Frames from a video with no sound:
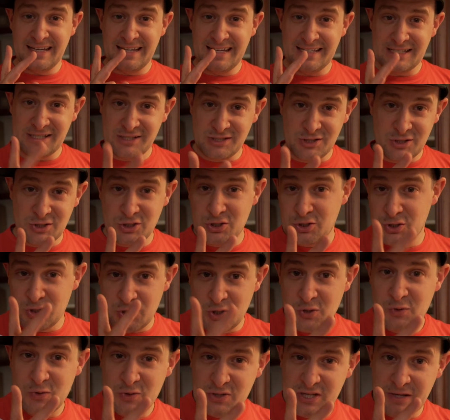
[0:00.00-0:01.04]
is
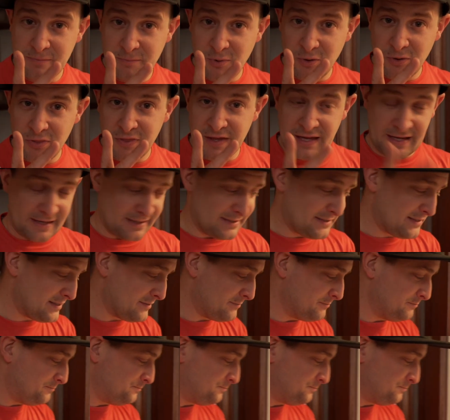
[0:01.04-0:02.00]
two simple things.